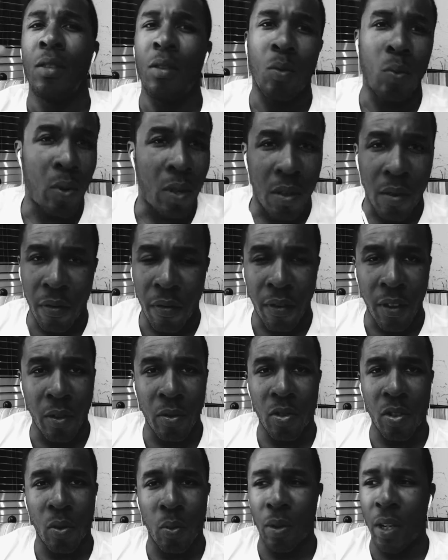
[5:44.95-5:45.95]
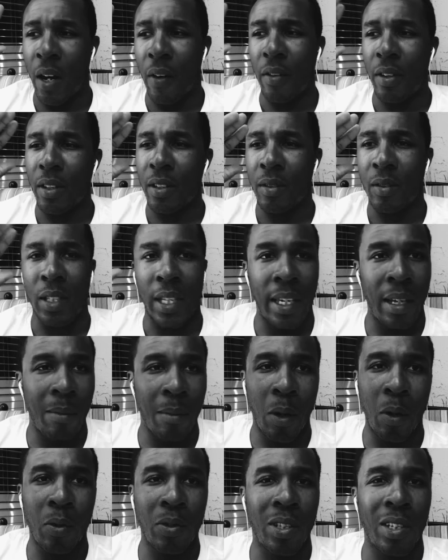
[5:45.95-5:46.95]
with a filter, whatever, the
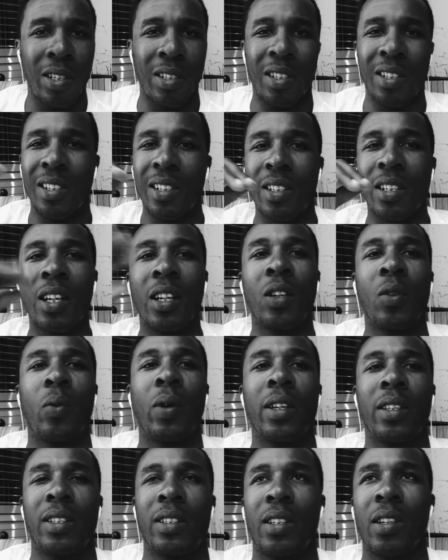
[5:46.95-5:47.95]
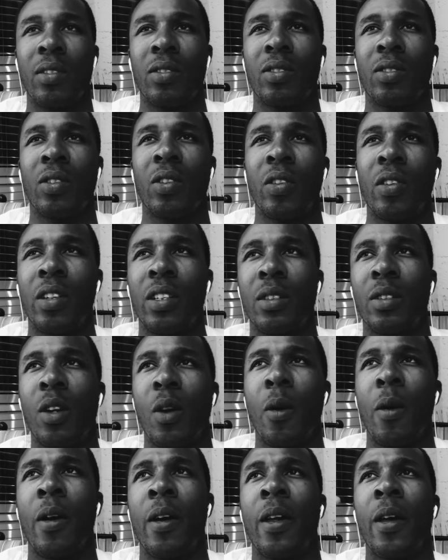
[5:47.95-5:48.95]
emojis. There's a ton of ways to tell stories.
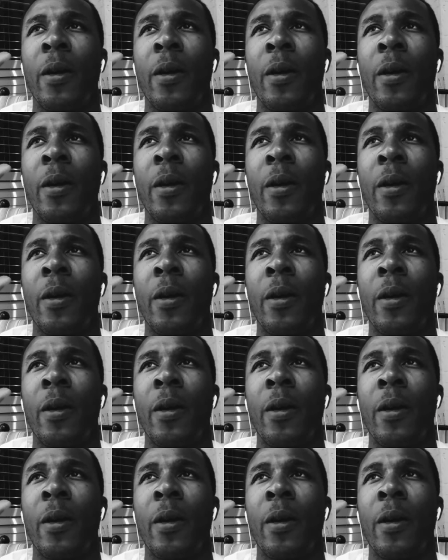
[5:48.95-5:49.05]
So